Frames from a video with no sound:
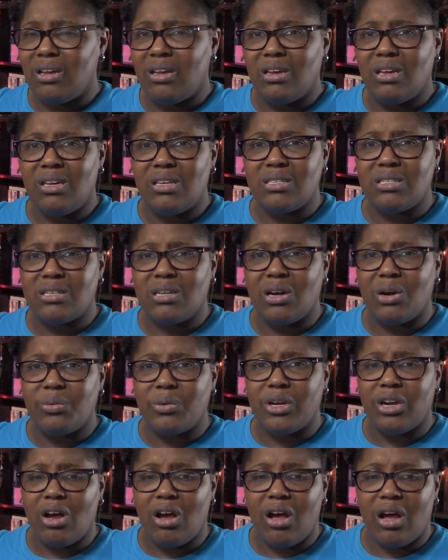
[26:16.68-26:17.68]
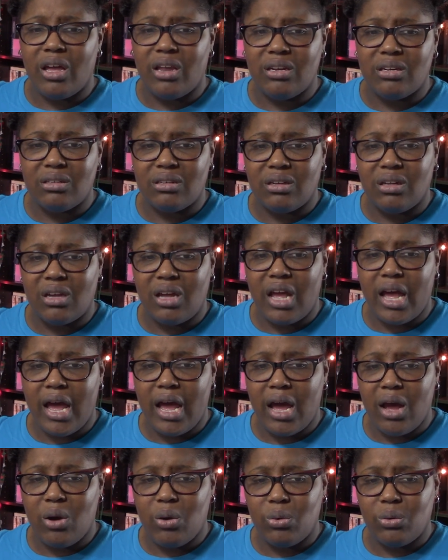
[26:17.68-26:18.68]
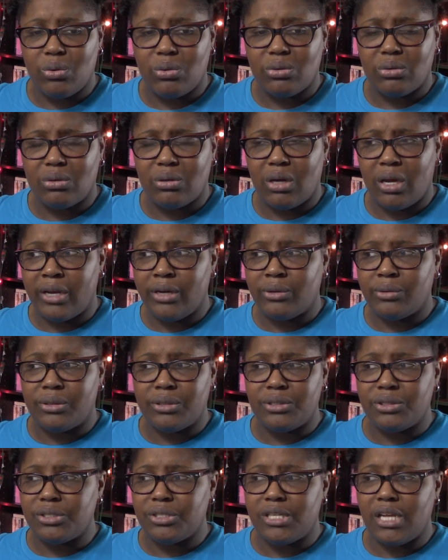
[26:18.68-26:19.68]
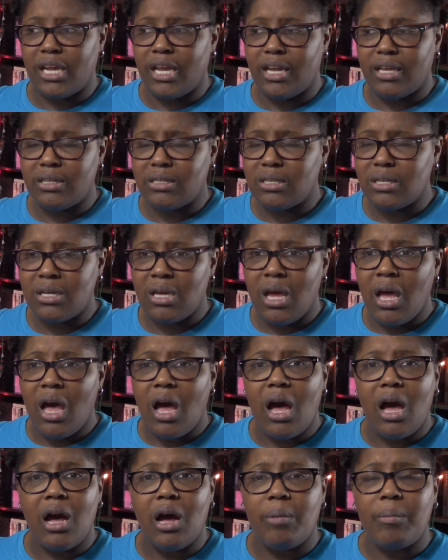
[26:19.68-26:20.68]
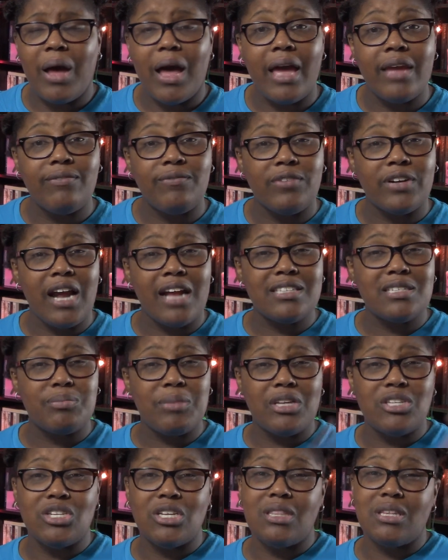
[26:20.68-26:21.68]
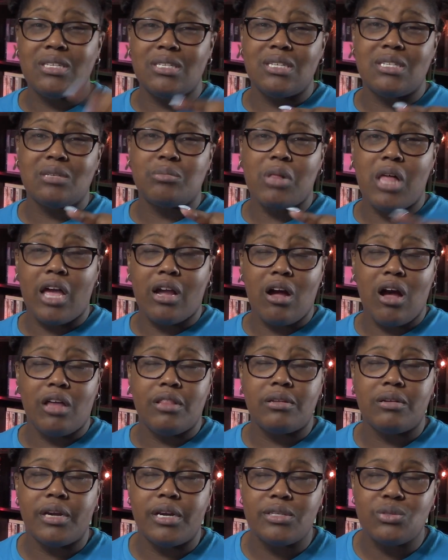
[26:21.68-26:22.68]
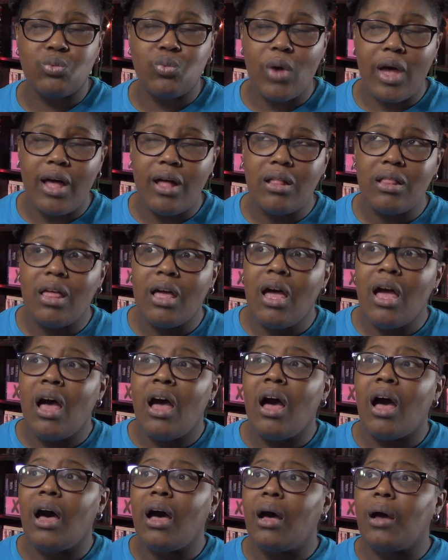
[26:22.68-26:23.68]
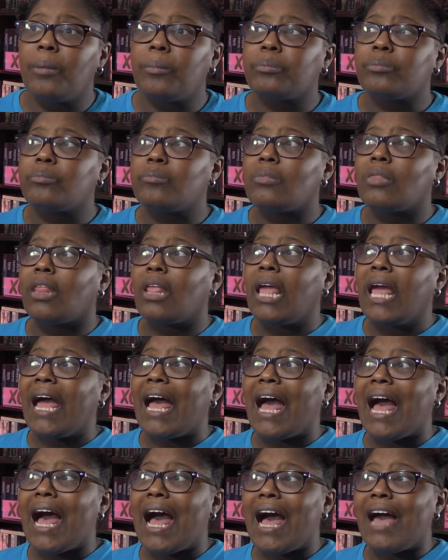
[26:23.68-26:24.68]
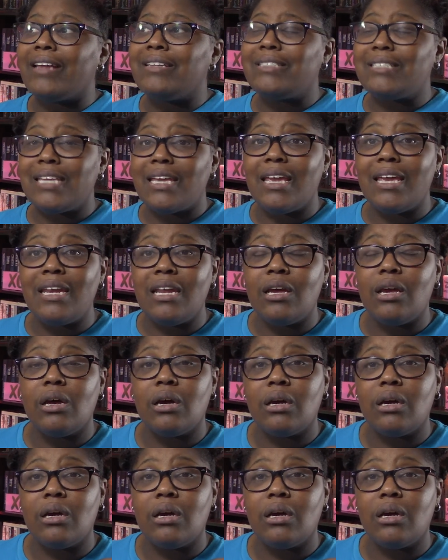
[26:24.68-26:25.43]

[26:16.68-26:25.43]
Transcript: is going on? How? I don't understand. I forgot to mention, this is a Black author as well. I did